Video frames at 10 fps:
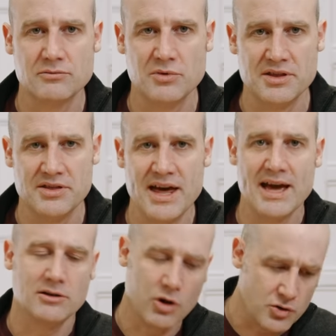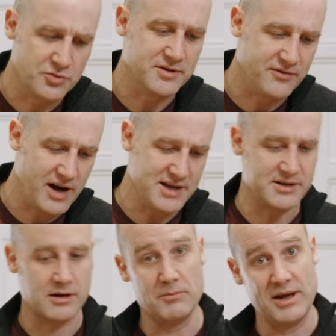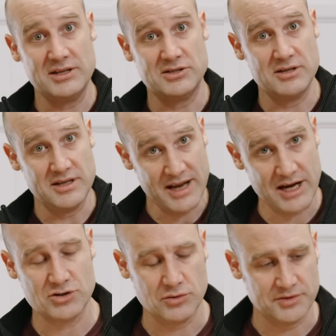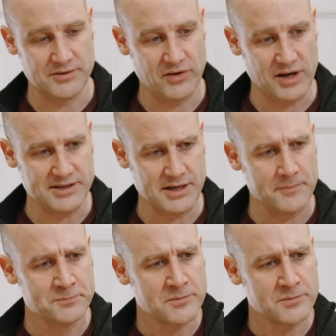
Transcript: with their local divisor compared to the national divisor.